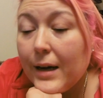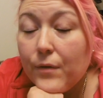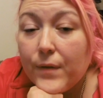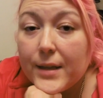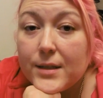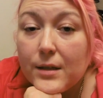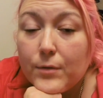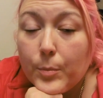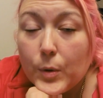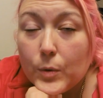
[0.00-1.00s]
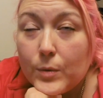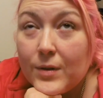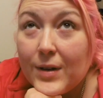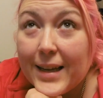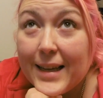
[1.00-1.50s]
have found another ball,
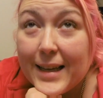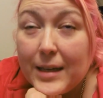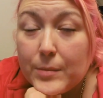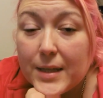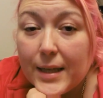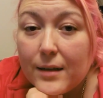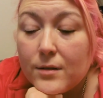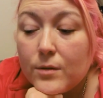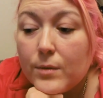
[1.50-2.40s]
like I keep saying,